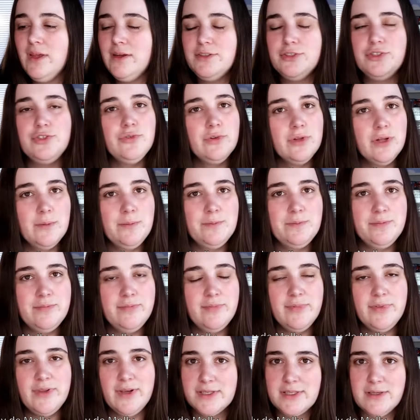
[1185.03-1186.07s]
Julep
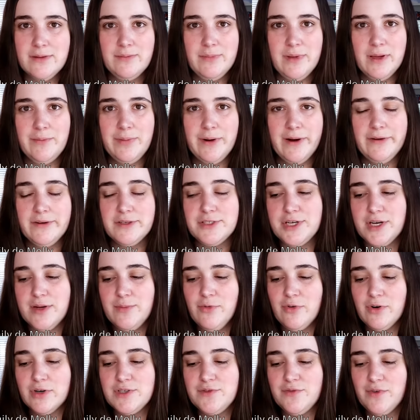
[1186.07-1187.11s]
doesn't make polish
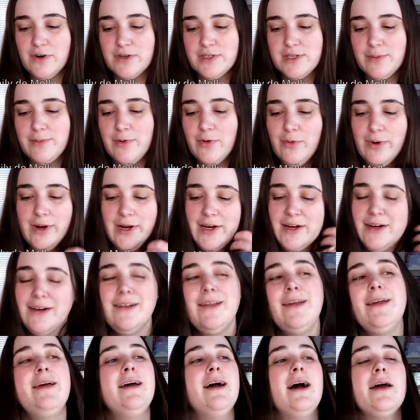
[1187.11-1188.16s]
anymore as far as I'm aware.
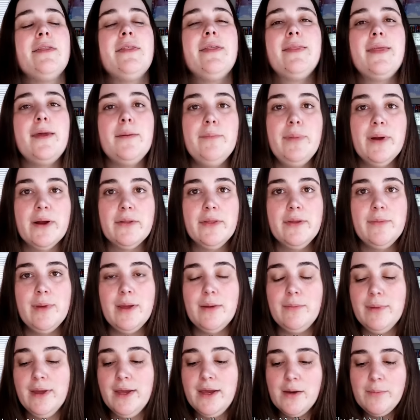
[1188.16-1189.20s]
I think they barely
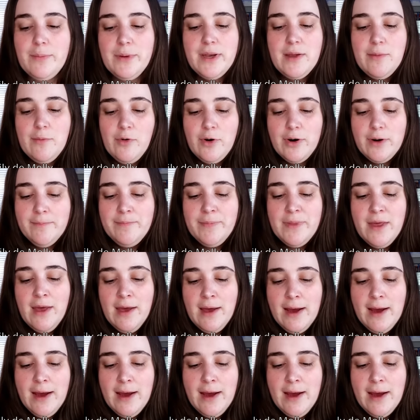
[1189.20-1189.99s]
make makeup anymore.